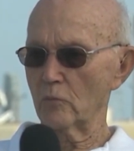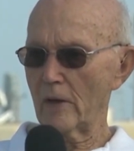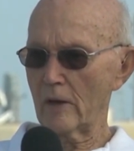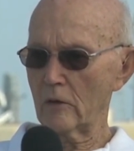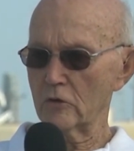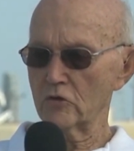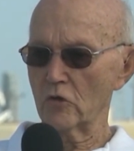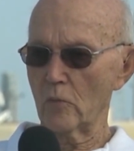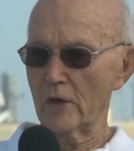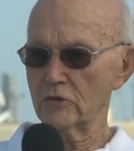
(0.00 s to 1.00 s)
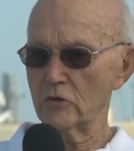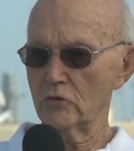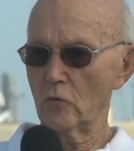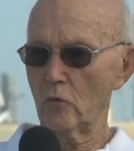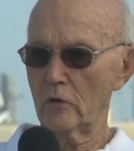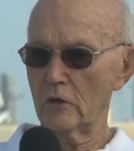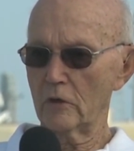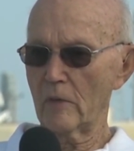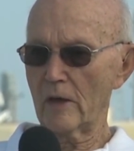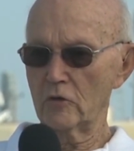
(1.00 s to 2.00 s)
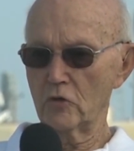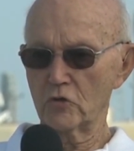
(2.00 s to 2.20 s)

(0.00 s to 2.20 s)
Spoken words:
power so much as you're worried about your